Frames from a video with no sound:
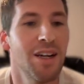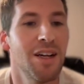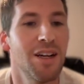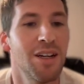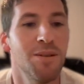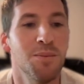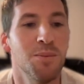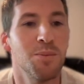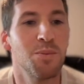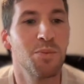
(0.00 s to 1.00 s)
And
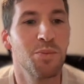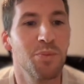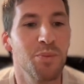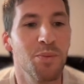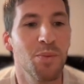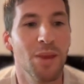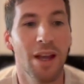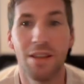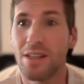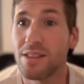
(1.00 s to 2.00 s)

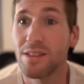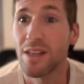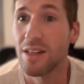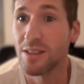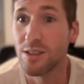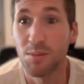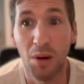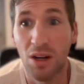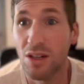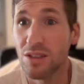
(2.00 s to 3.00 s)
this is a
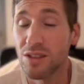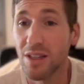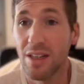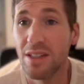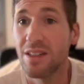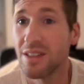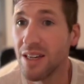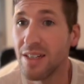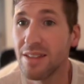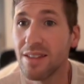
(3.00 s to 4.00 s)
sparsely
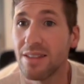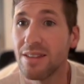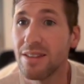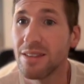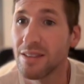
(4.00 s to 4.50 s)
connected